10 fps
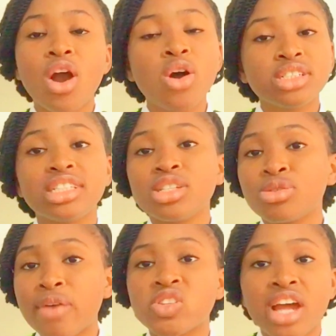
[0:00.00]
All the things
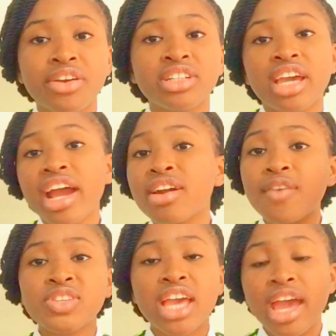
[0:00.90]
you have to carry on
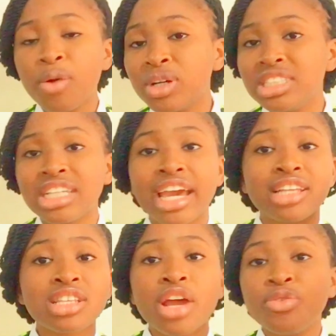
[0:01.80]
aircraft:
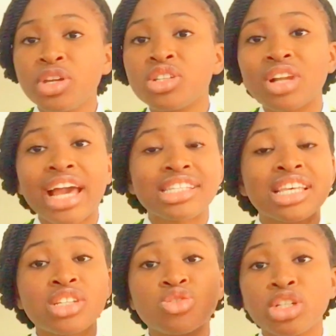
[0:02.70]
airworthiness, radio
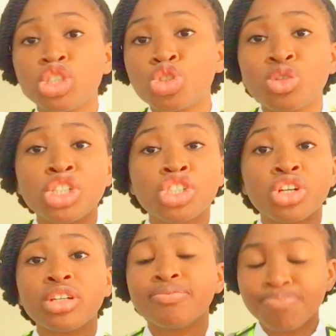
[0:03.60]
license,
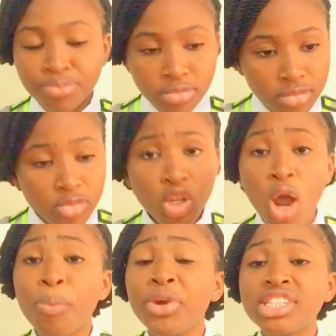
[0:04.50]
registration,
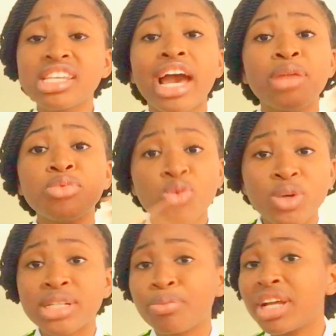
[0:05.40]
operating handbook,
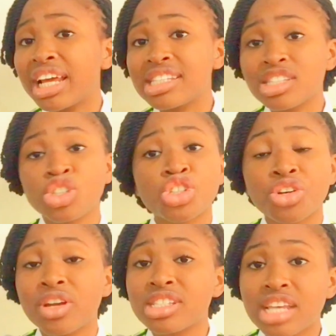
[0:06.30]
weight and balance,
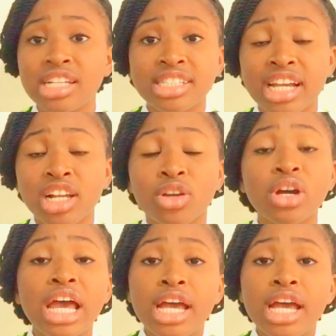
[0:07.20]
insurance, and tech log.